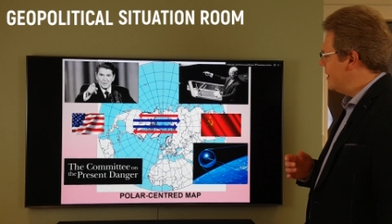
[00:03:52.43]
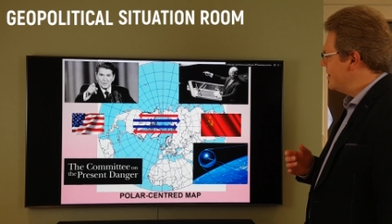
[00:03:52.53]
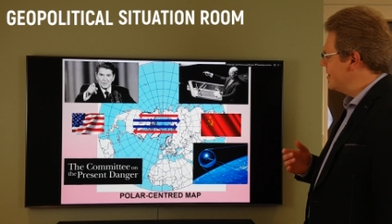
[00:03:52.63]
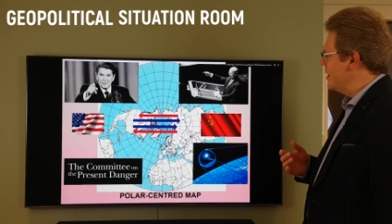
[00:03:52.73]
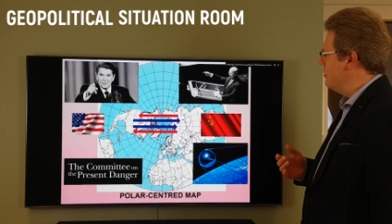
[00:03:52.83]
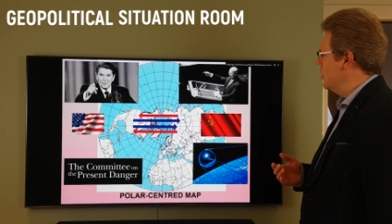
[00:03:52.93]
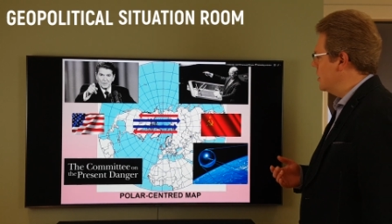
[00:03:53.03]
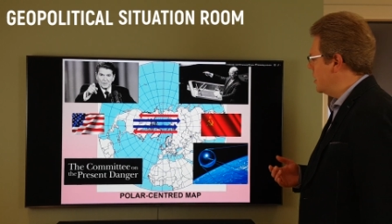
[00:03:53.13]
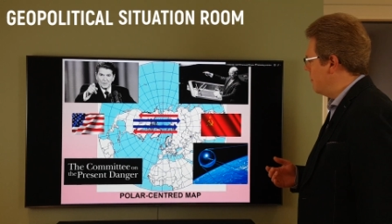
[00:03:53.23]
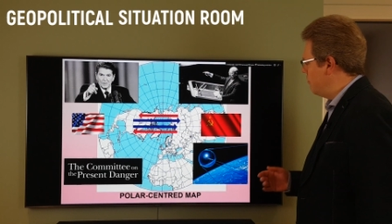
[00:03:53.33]

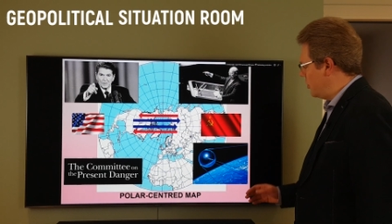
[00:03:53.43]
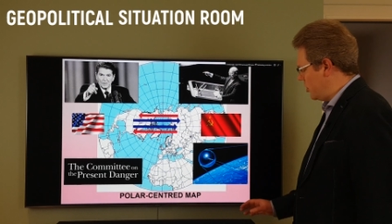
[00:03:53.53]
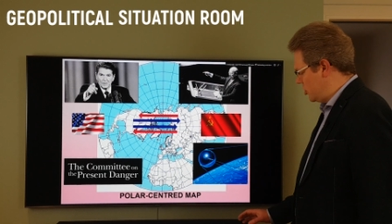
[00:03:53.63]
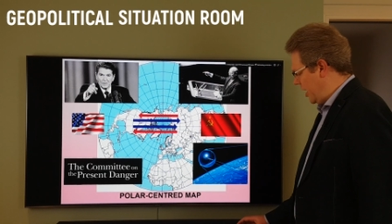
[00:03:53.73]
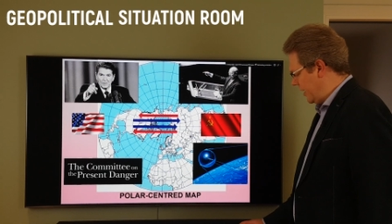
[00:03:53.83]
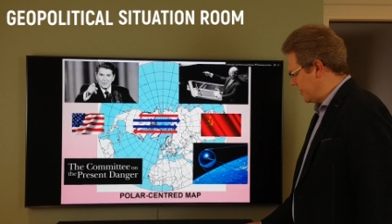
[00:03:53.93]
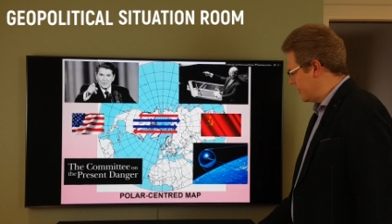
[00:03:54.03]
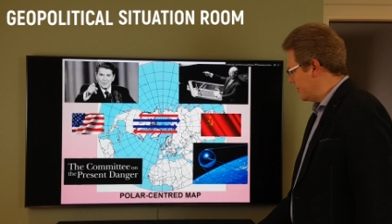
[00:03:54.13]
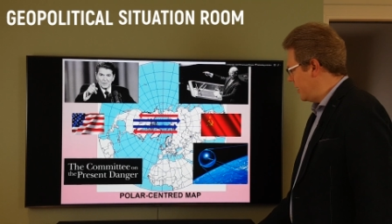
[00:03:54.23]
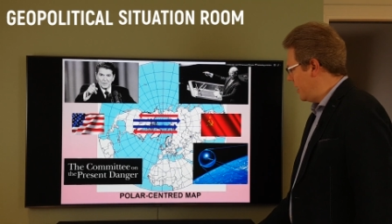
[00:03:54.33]
similar
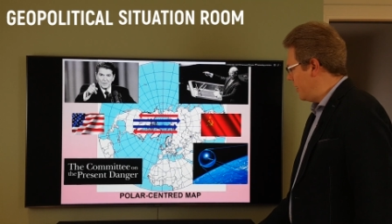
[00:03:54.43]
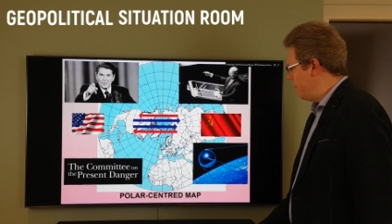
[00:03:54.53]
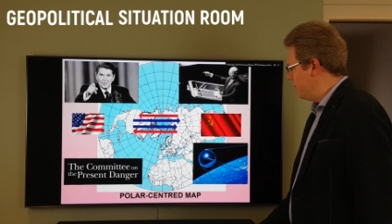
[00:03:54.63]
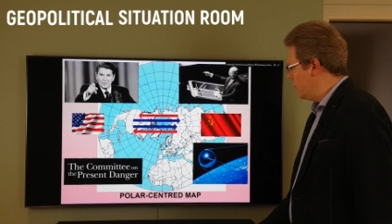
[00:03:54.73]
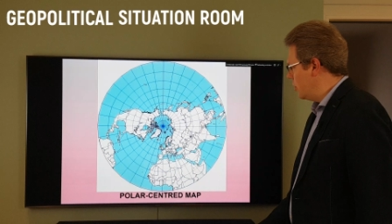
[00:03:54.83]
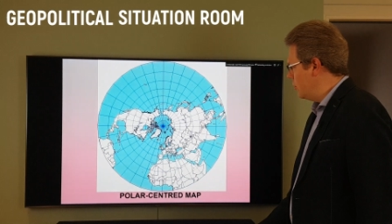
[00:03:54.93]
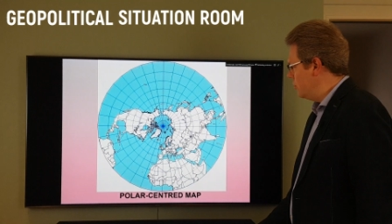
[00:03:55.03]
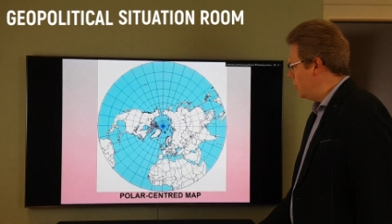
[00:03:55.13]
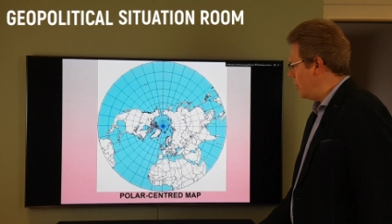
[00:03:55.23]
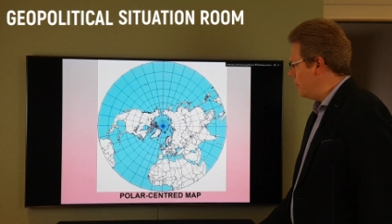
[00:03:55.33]
projects.
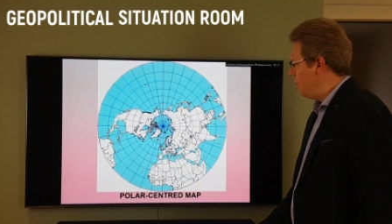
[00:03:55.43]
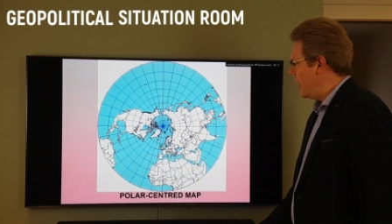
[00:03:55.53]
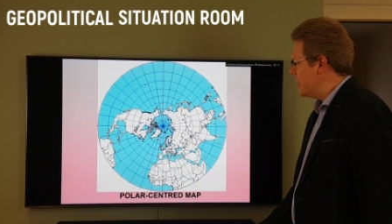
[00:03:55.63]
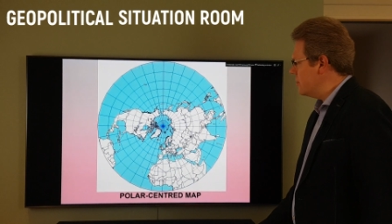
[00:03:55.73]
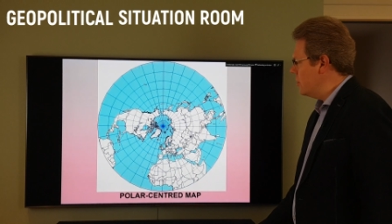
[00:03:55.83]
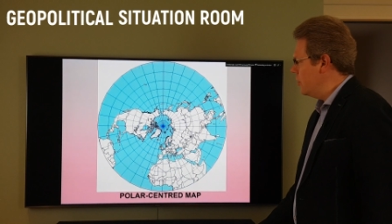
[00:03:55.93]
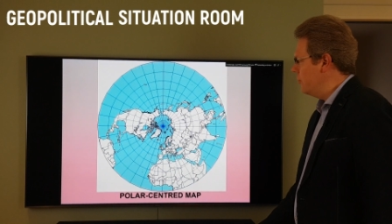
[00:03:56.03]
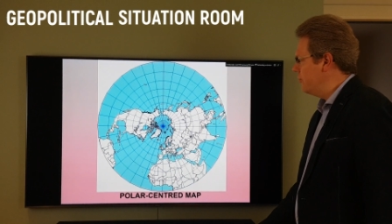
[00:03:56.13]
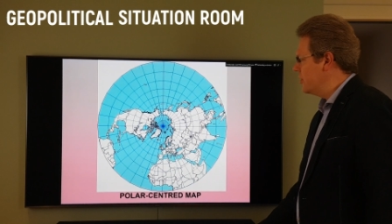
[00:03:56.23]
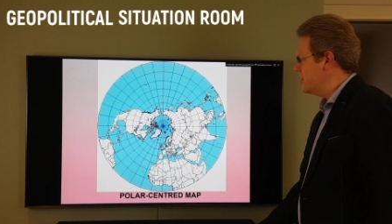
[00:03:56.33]
Might know,
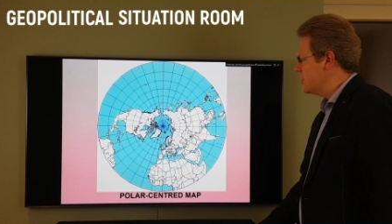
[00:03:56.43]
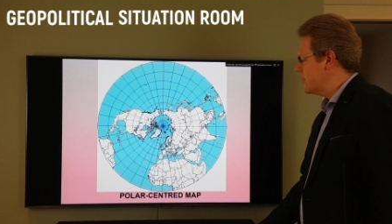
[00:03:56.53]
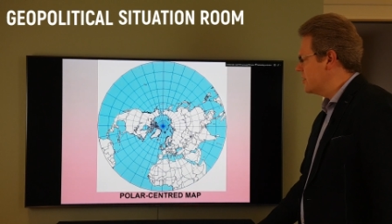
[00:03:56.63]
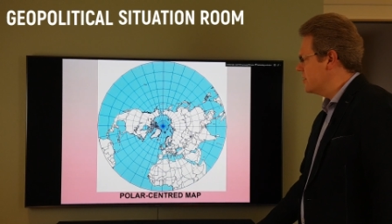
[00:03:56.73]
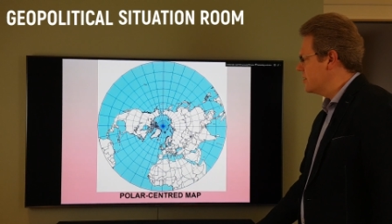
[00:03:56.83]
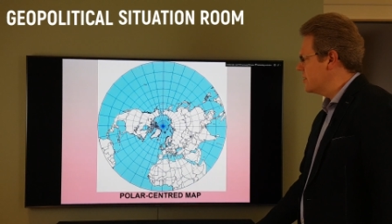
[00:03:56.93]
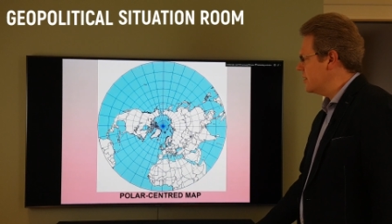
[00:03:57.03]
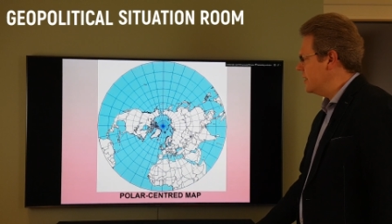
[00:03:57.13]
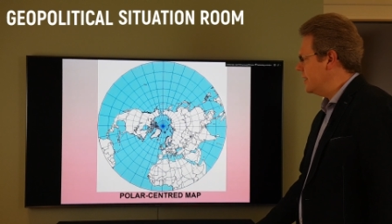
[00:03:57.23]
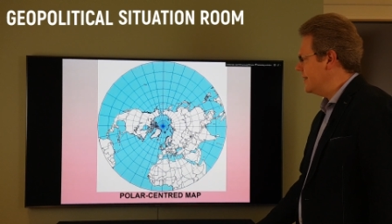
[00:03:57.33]
for instance,
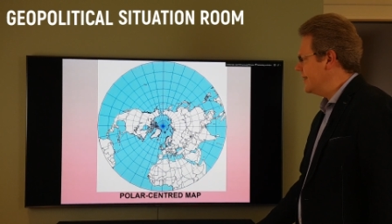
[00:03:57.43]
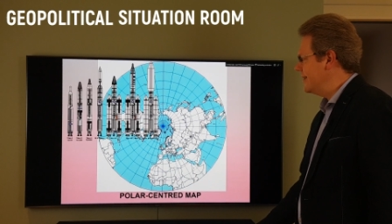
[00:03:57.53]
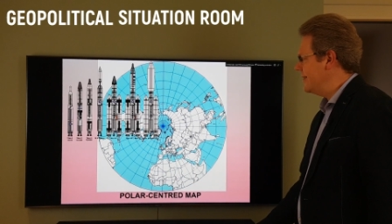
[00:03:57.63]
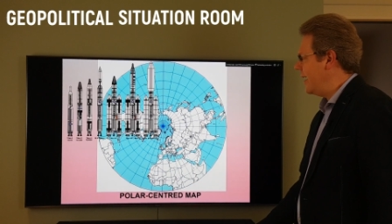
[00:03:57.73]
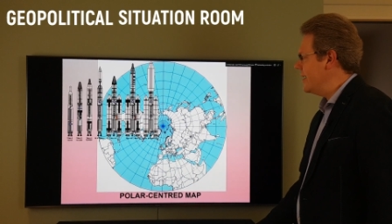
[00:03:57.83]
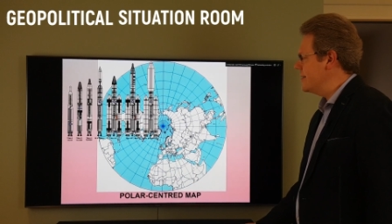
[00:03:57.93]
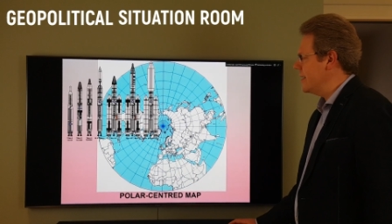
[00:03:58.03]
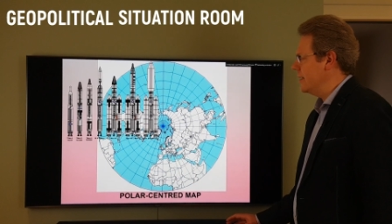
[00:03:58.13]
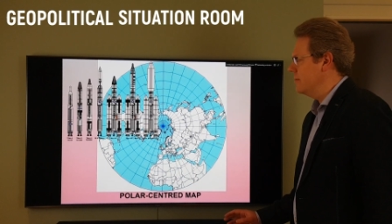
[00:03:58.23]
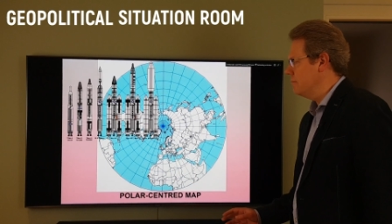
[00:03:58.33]
the
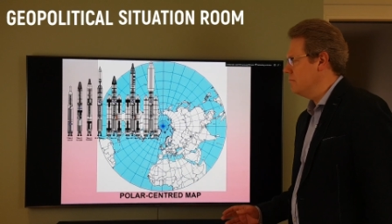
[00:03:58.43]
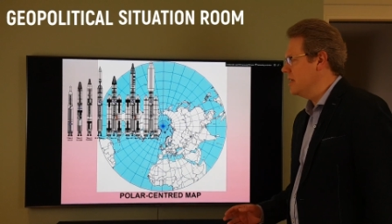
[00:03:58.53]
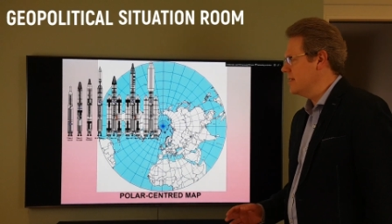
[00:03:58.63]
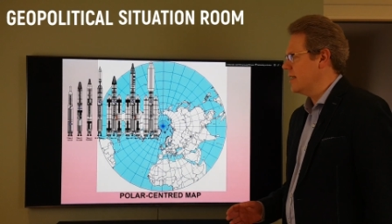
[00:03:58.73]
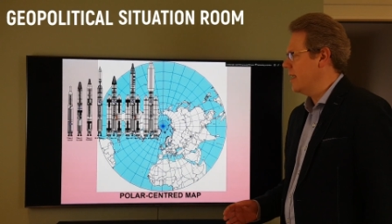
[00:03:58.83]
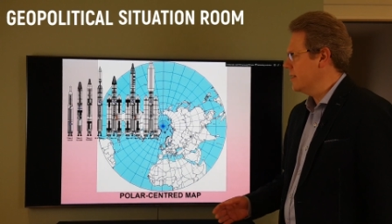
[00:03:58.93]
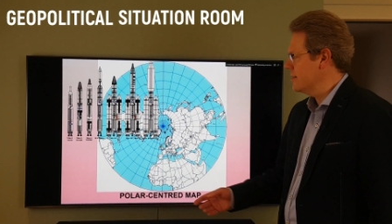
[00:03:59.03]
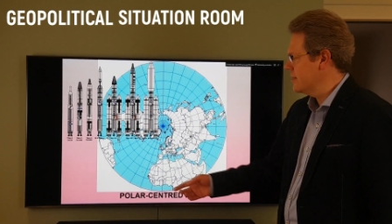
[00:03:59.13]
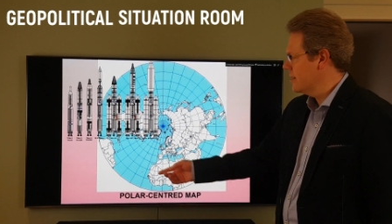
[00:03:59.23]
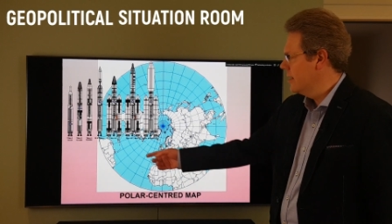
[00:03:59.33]
Titan
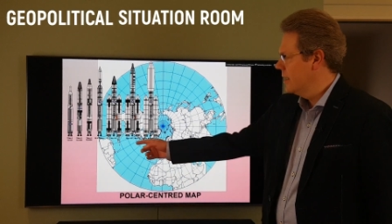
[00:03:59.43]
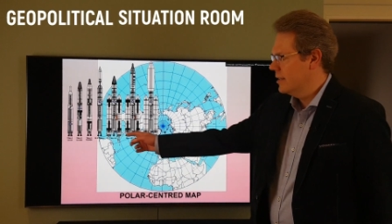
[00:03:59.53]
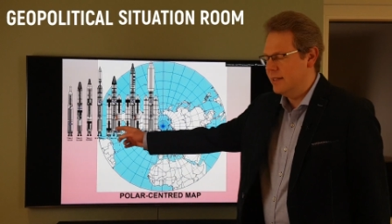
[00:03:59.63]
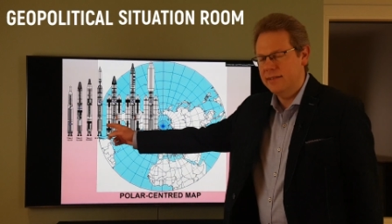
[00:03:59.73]
missiles, the